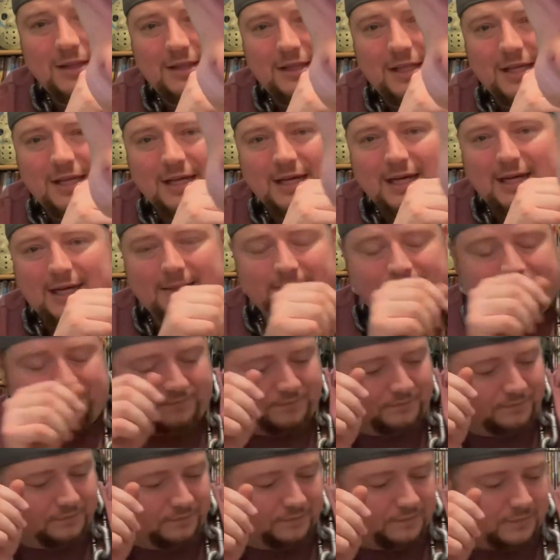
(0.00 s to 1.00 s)
the, uh,
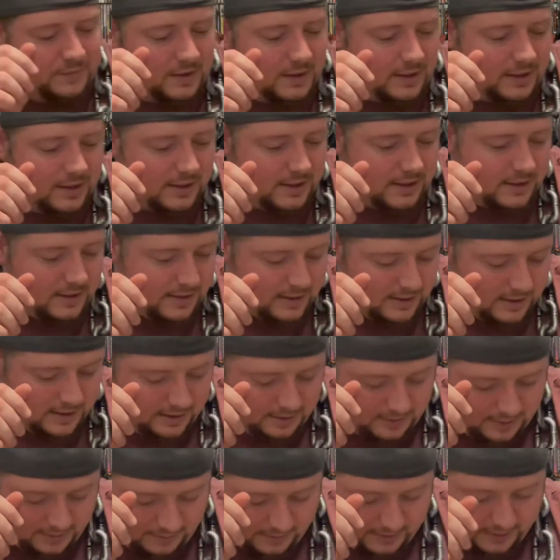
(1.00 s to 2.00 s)

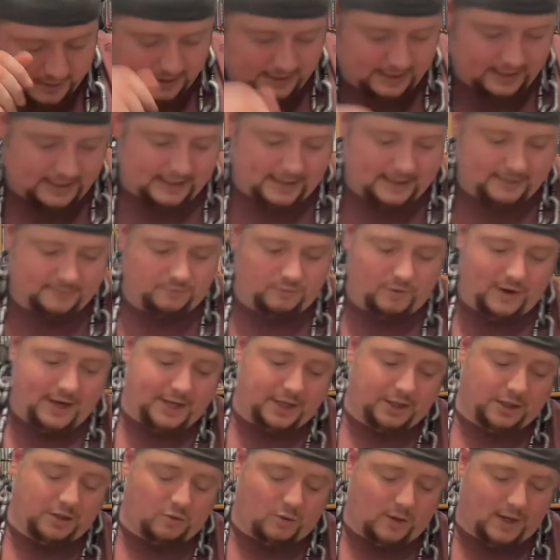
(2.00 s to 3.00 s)
with the uh,
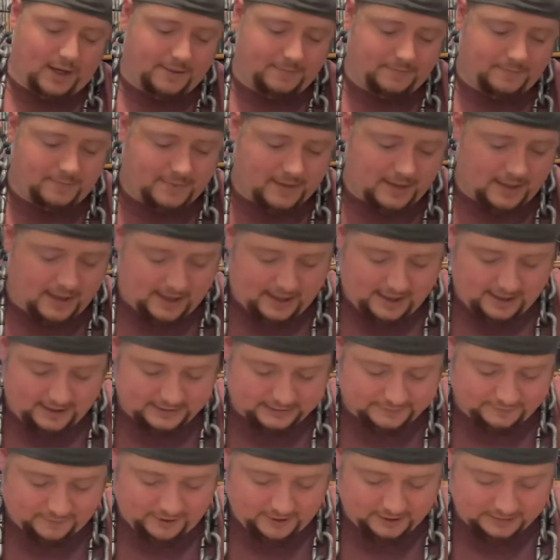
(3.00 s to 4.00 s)
regular one uh,
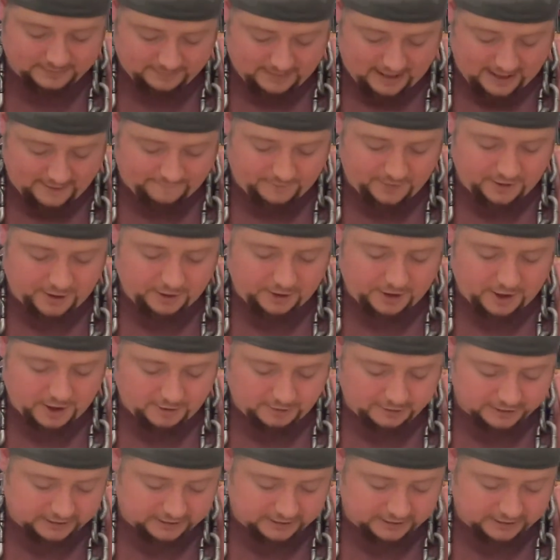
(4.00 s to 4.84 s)
as far as my figure goes.